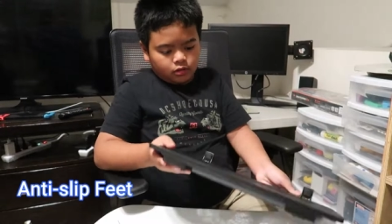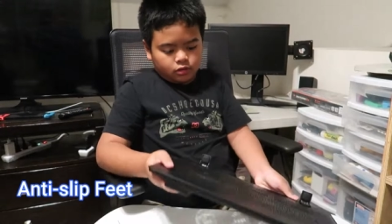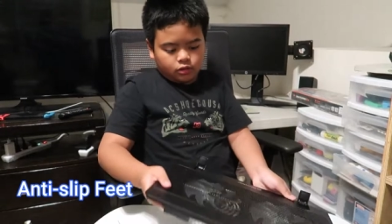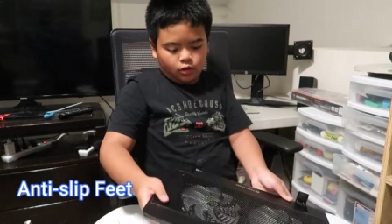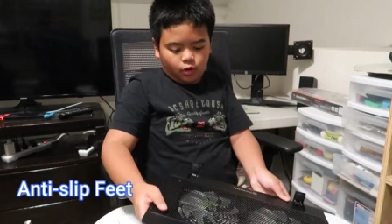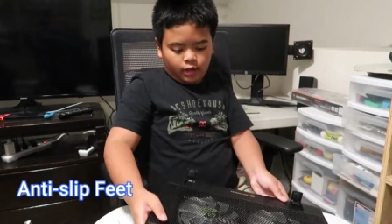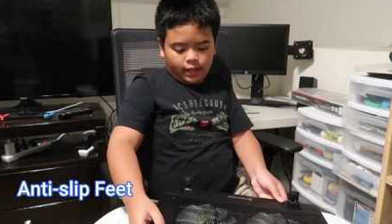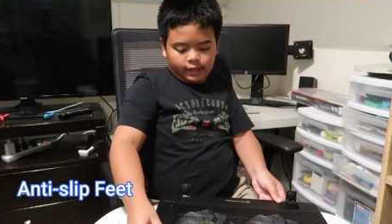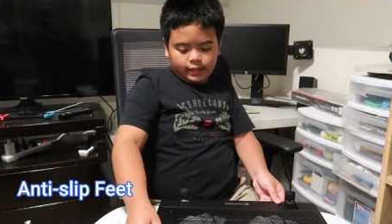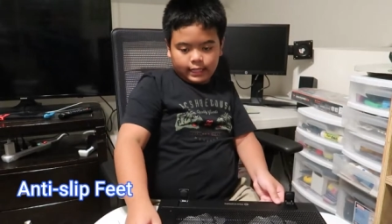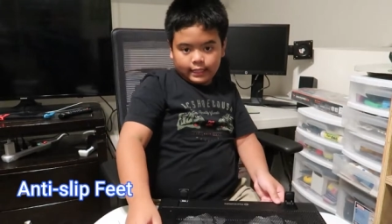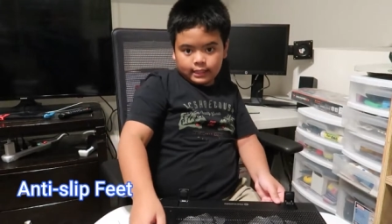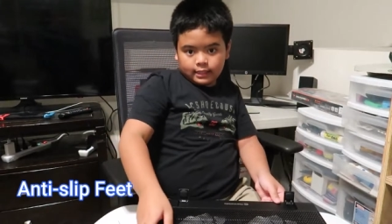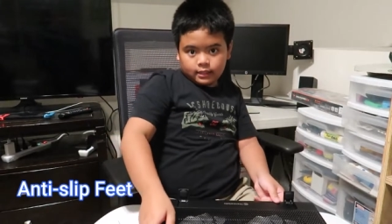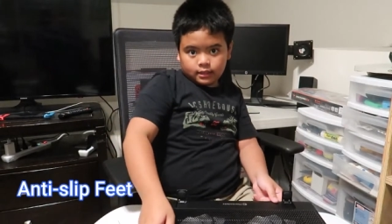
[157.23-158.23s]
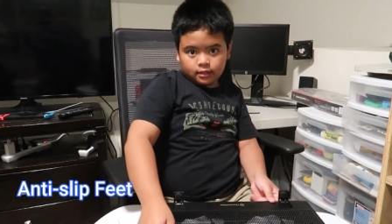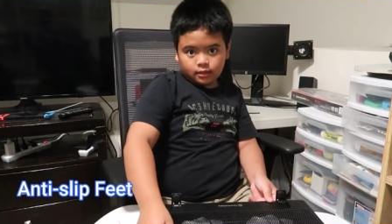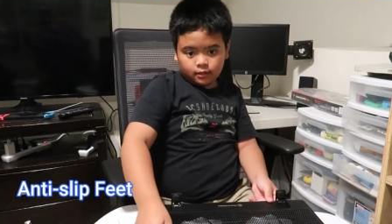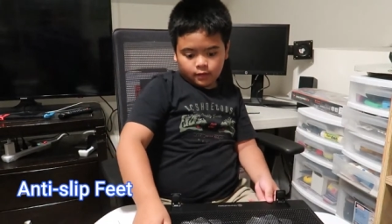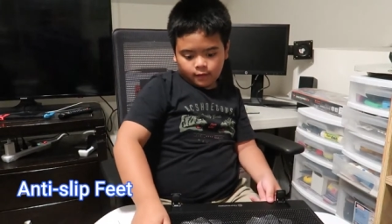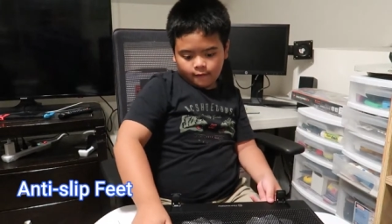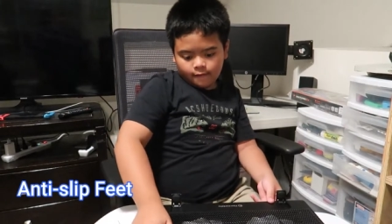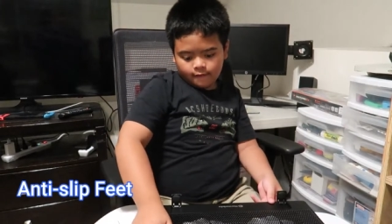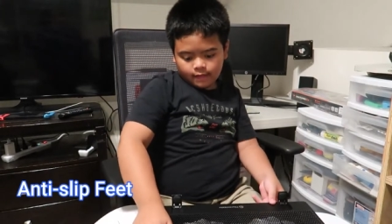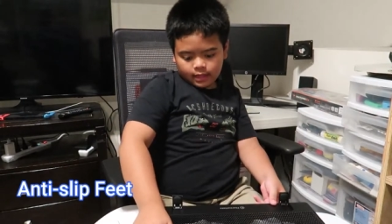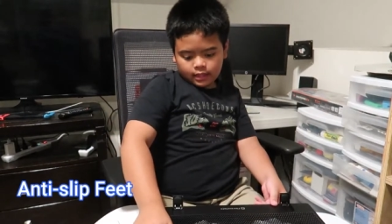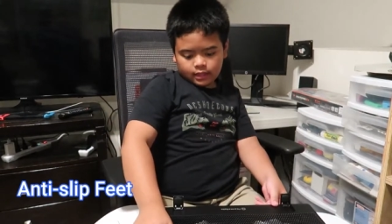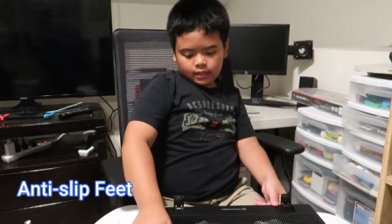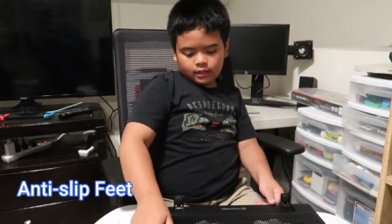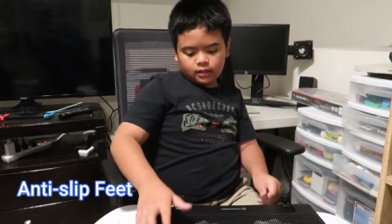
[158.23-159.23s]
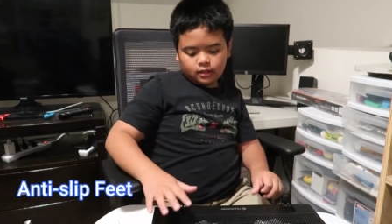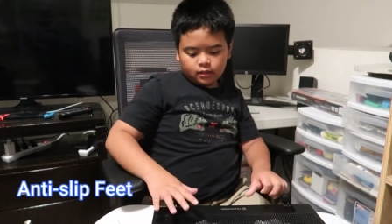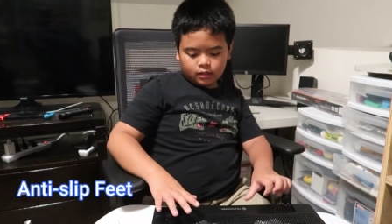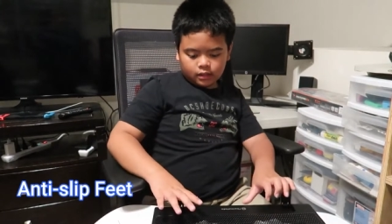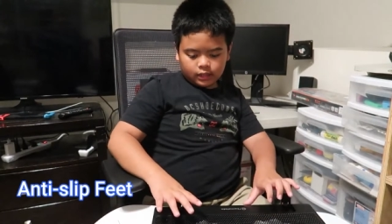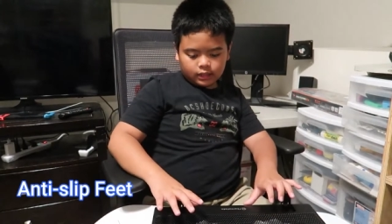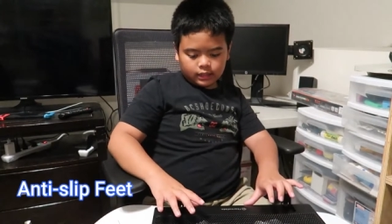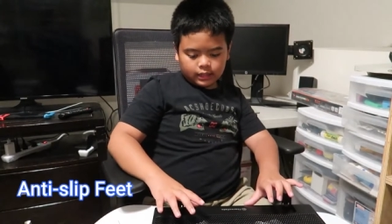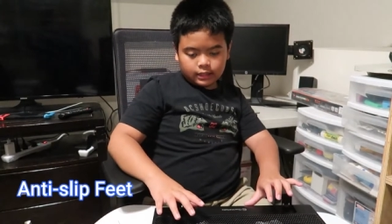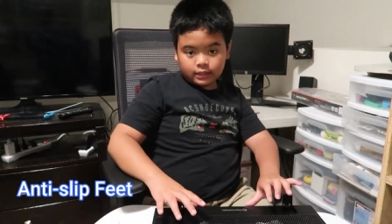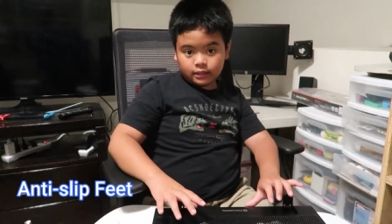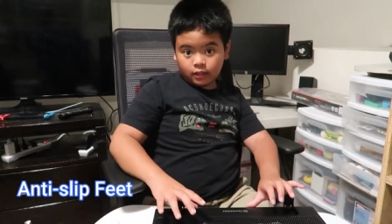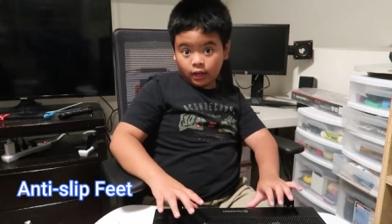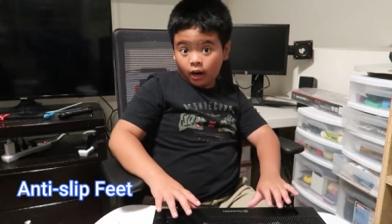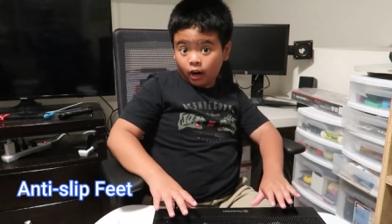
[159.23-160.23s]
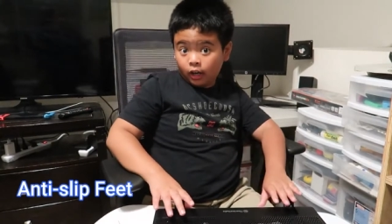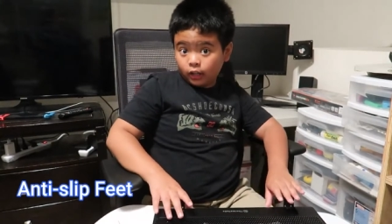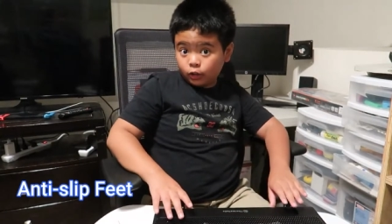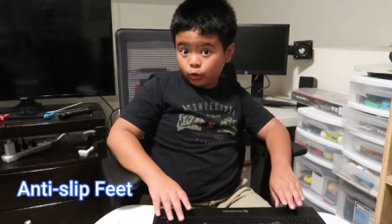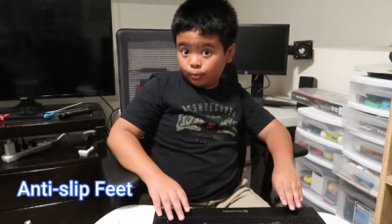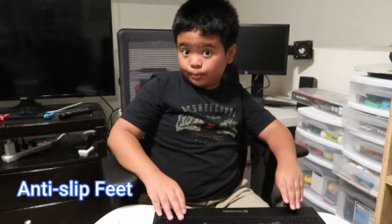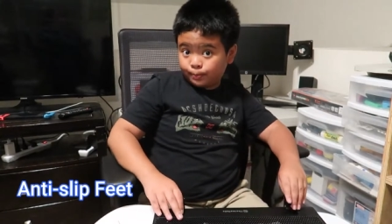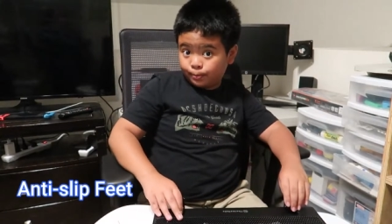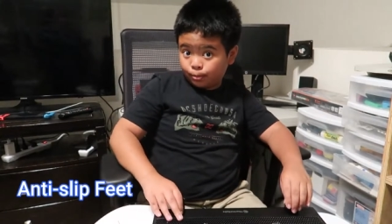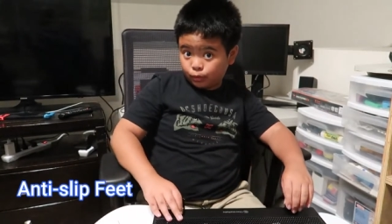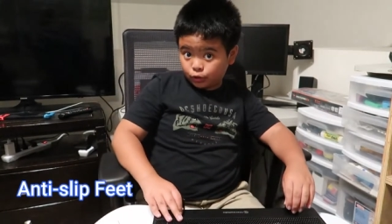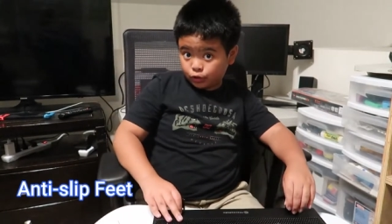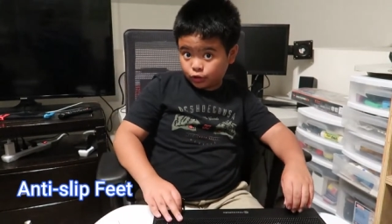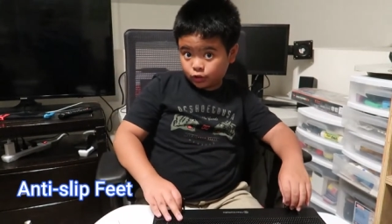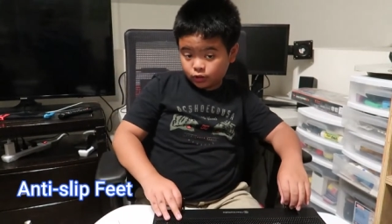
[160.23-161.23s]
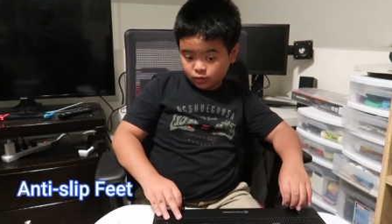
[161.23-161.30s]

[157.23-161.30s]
So like this, it's hard to push.